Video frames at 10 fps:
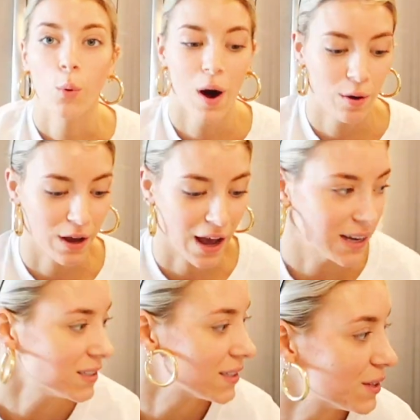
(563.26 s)
Wow,
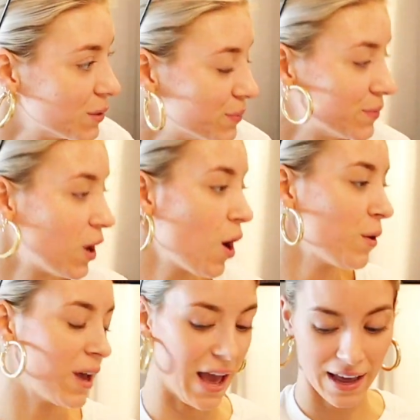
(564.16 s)
guys.
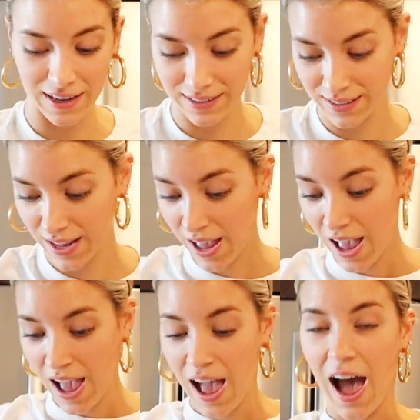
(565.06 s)
Okay,
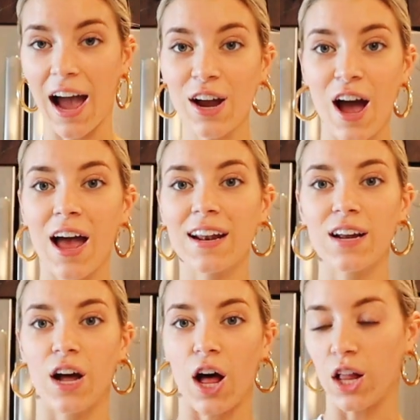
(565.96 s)
I got
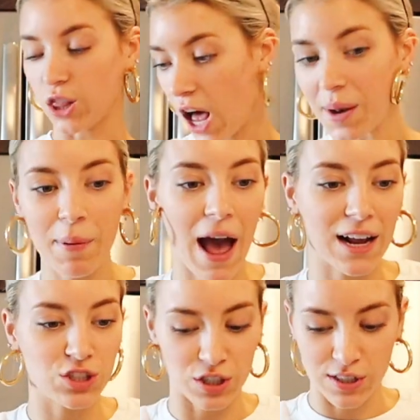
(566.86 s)
a lot of
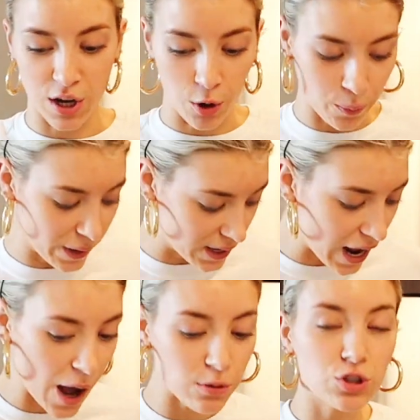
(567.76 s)
packages to open.
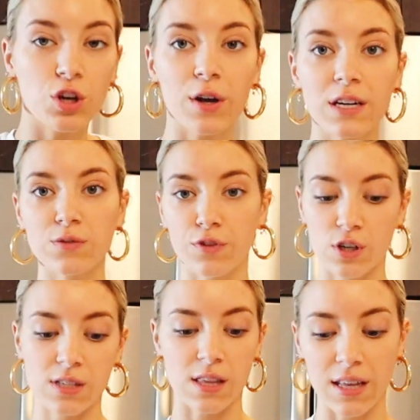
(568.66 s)
I'll show you guys
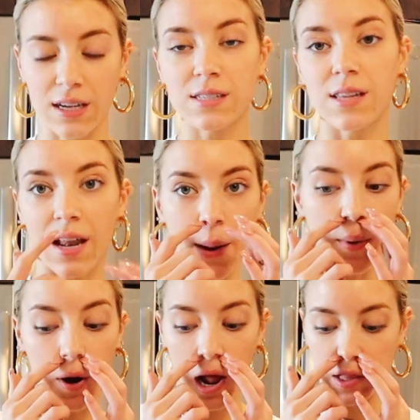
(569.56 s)
first the things that I
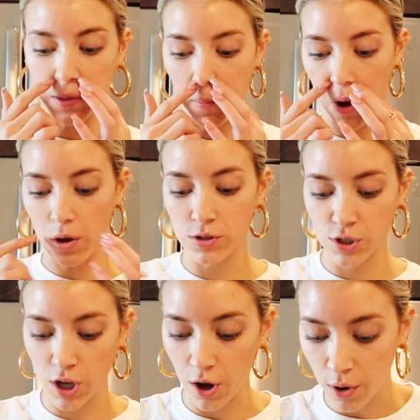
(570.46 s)
bought at the mall.
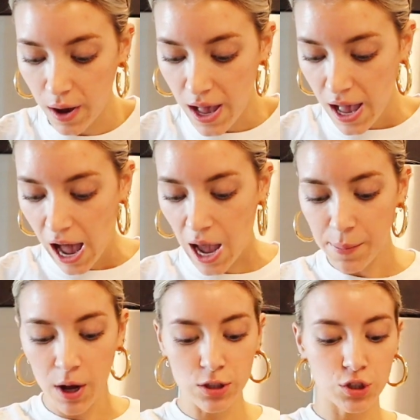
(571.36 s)
So I
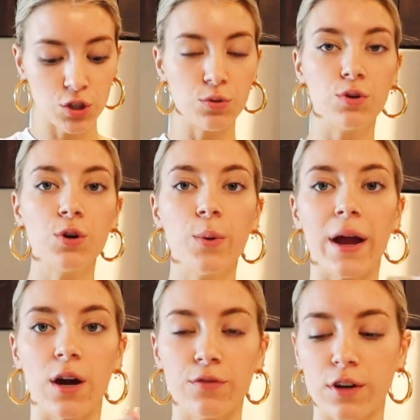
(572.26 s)
bought two new
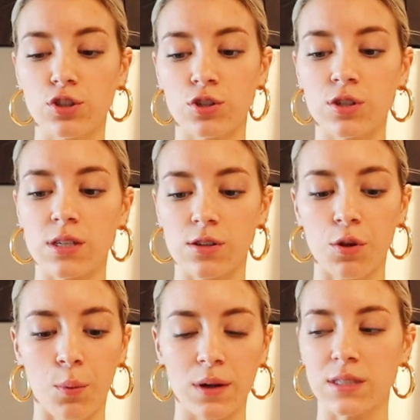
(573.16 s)
air fresheners. These
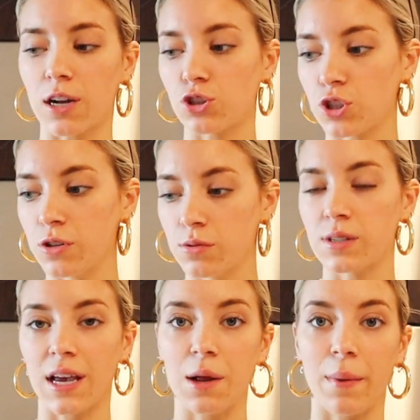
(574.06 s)
are the ones I just use
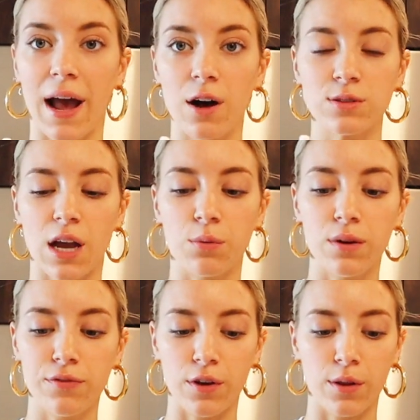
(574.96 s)
like in my house. I
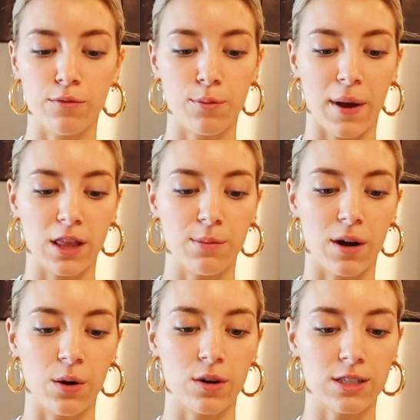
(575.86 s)
refill them from Bath &
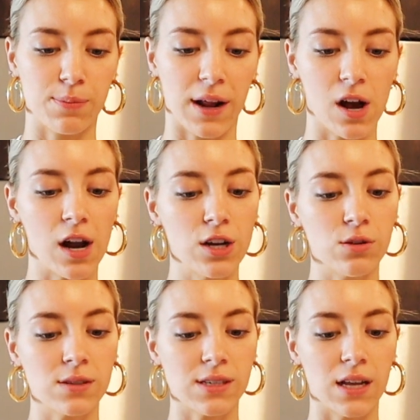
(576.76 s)
Body Works, but I got a
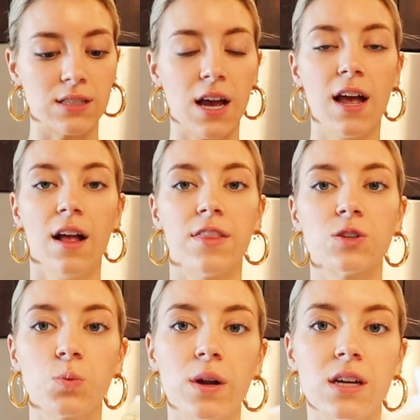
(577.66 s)
new scent.
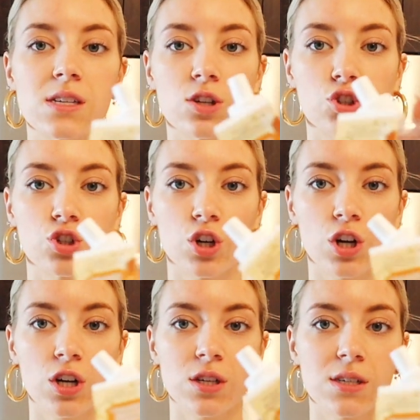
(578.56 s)
This one is
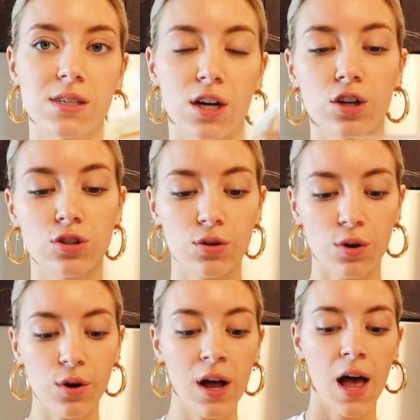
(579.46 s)
Sugared
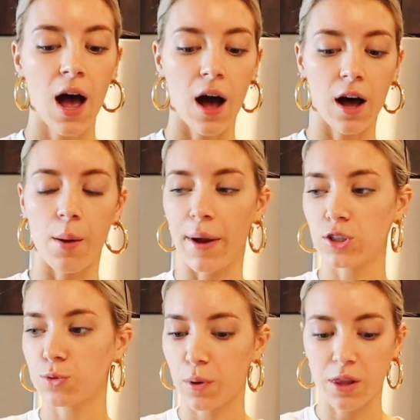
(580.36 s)
Snickerdoodle. Um, I
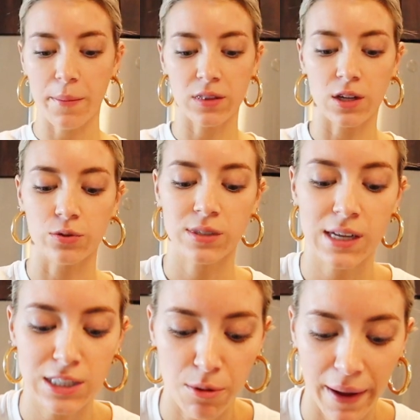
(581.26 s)
just put them in little
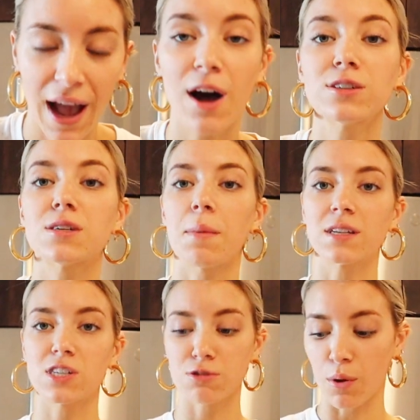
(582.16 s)
scents in my house. It
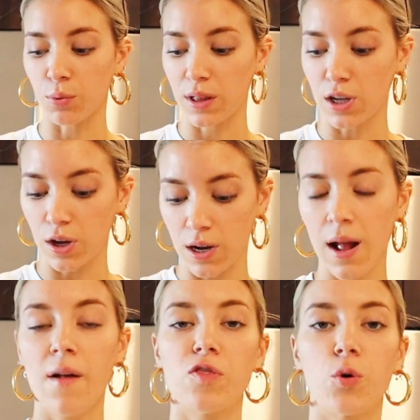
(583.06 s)
makes it smell really
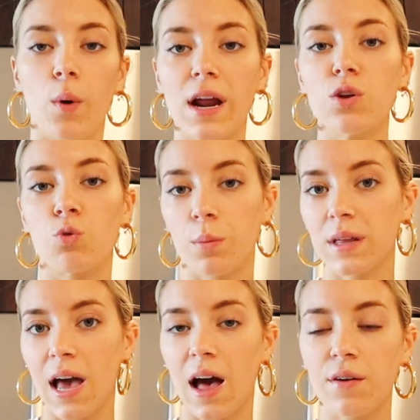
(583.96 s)
good. The one I
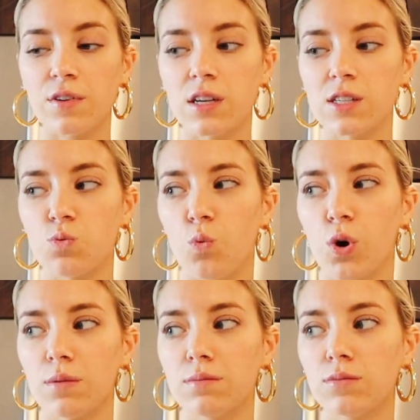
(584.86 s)
normally have is
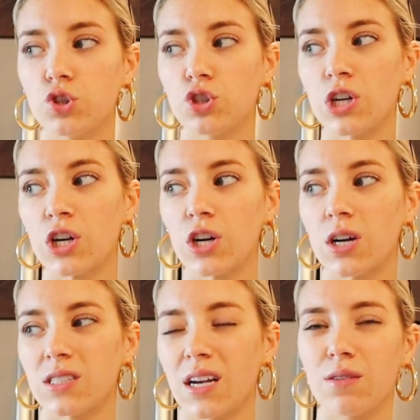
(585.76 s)
Warm Sugar.
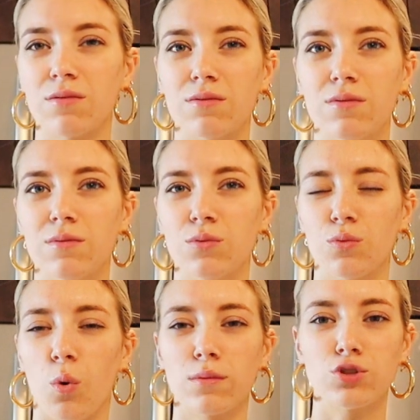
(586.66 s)
It's like
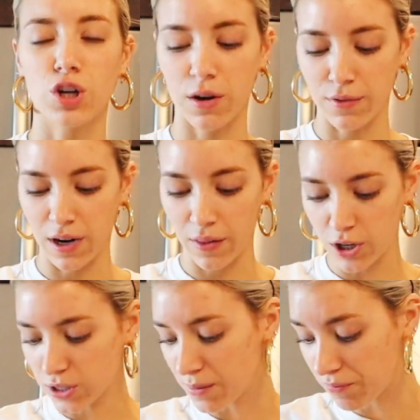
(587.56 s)
warm sugar
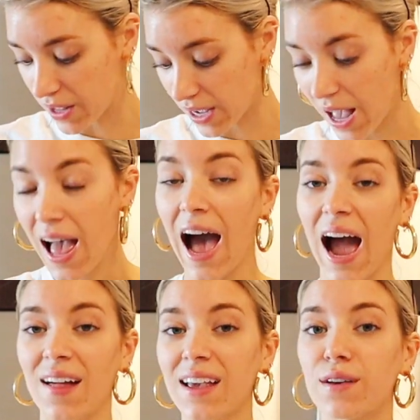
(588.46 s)
vanilla or something.
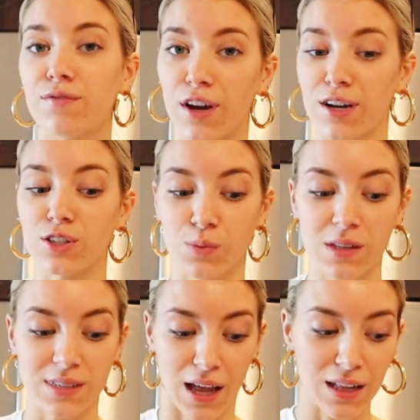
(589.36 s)
I like very
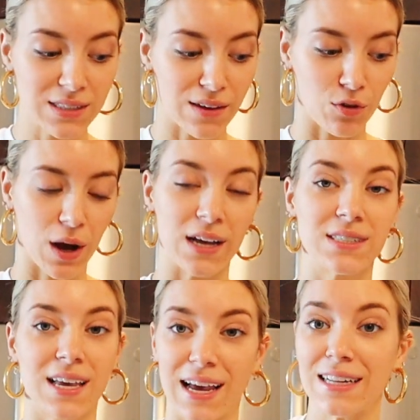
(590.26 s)
sweet scents if you
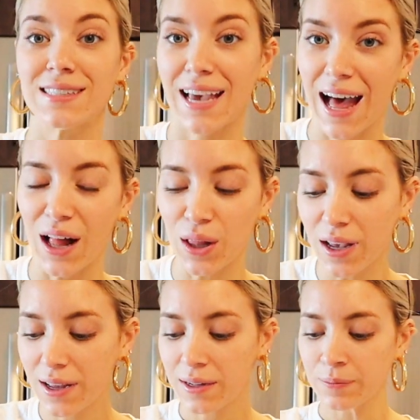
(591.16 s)
guys can't
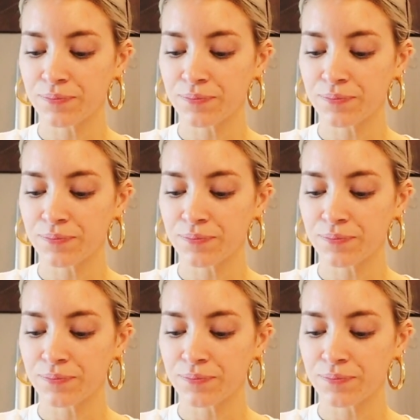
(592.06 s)
tell.